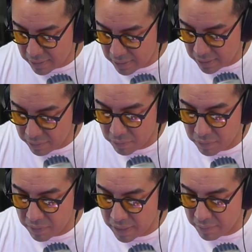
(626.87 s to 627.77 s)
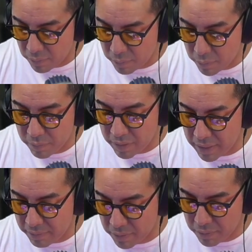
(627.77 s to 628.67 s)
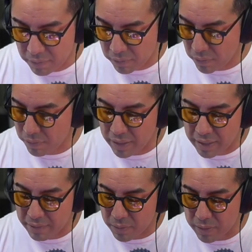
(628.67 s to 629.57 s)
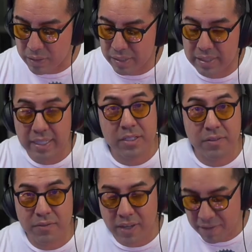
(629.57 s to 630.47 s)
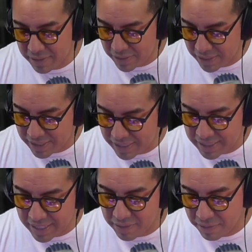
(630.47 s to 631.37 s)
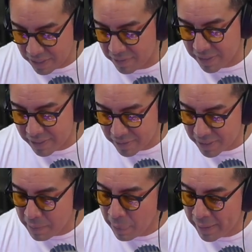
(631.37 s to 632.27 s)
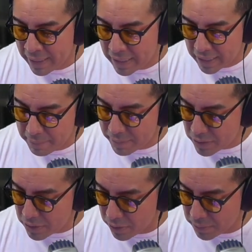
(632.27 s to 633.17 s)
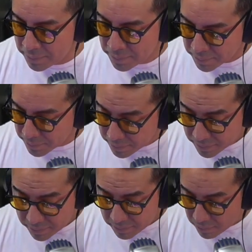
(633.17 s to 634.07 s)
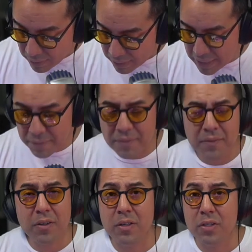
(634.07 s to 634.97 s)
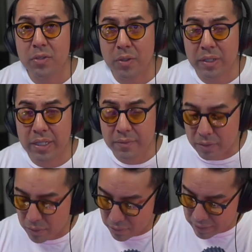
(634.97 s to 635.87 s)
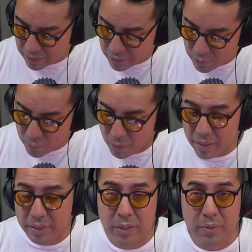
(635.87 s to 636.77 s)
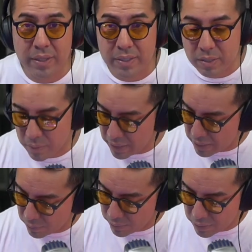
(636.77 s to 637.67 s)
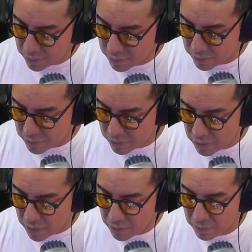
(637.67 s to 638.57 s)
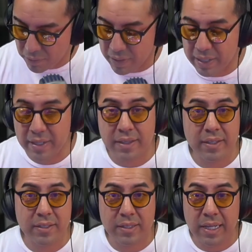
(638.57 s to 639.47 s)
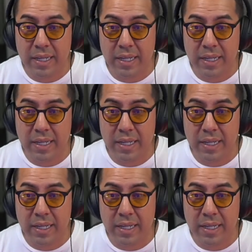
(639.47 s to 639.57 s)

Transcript: level 5 or room 5 or floor 5 or just section 5. As you can see, it's got a 5 on it, right? So if you're in short need of gold and you want to do it this way, where you can just auto fight this